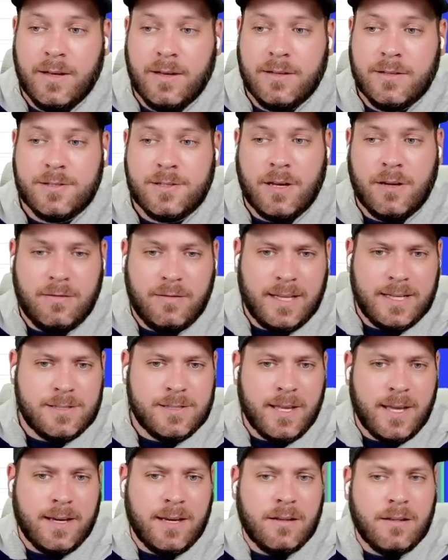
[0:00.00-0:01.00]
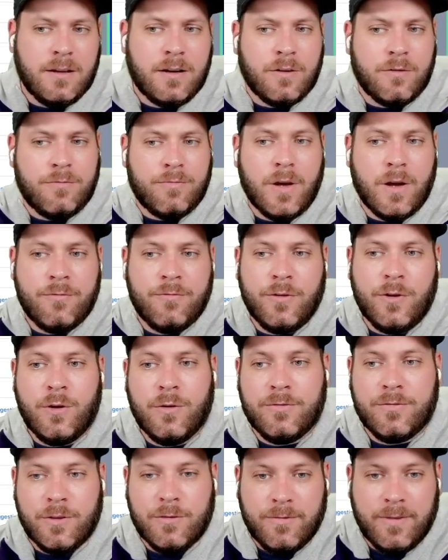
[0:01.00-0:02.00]
So let's take a look at a few
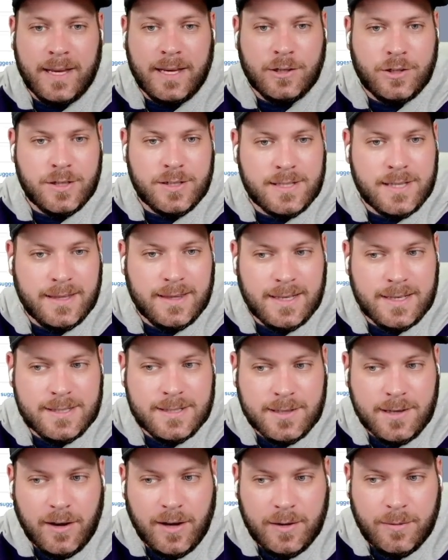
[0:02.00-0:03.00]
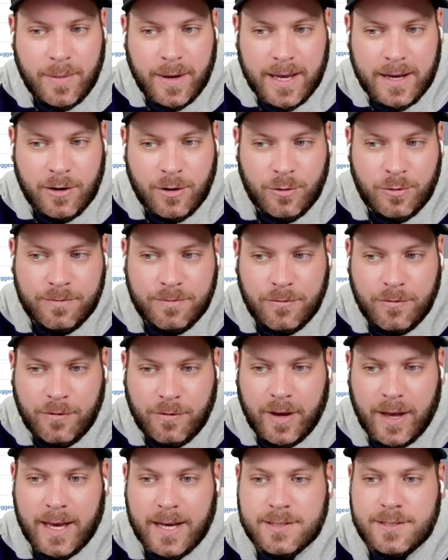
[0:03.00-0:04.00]
of the features in this side panel
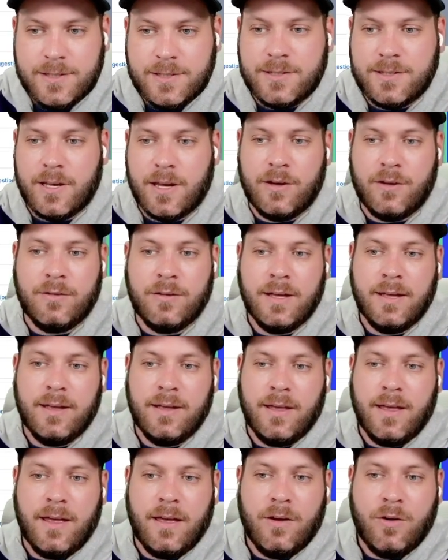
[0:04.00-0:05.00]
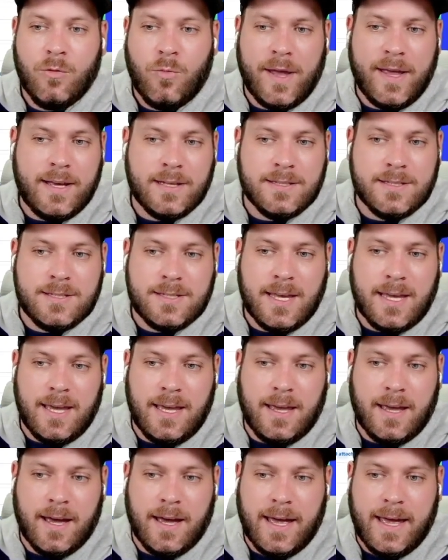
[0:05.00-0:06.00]
first. So we can
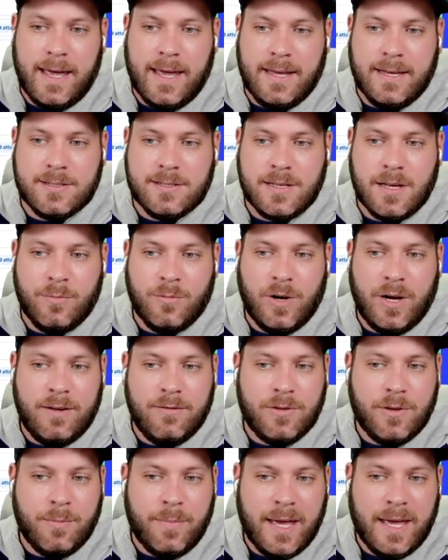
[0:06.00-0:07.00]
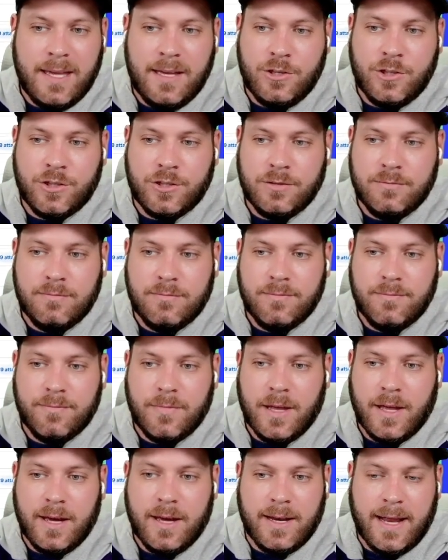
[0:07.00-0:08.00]
see a summary of the page,
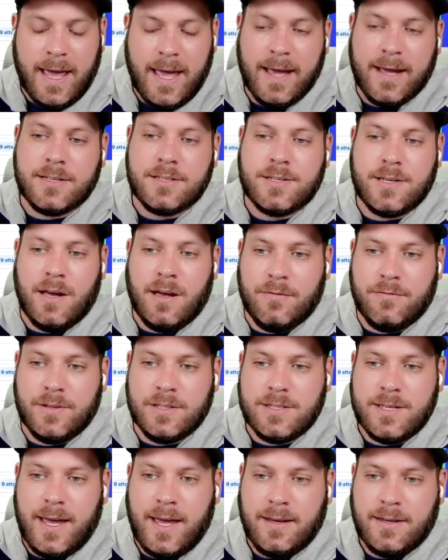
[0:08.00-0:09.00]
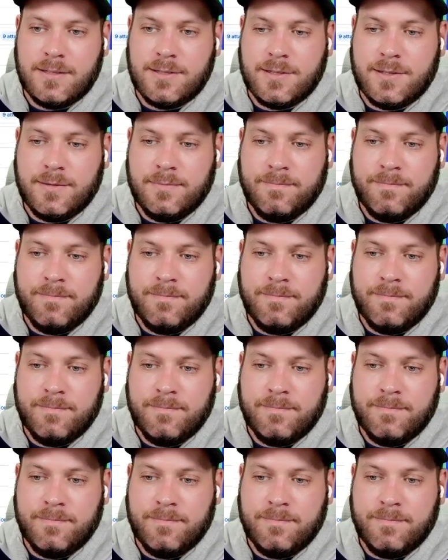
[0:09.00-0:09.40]
an excerpt of the text.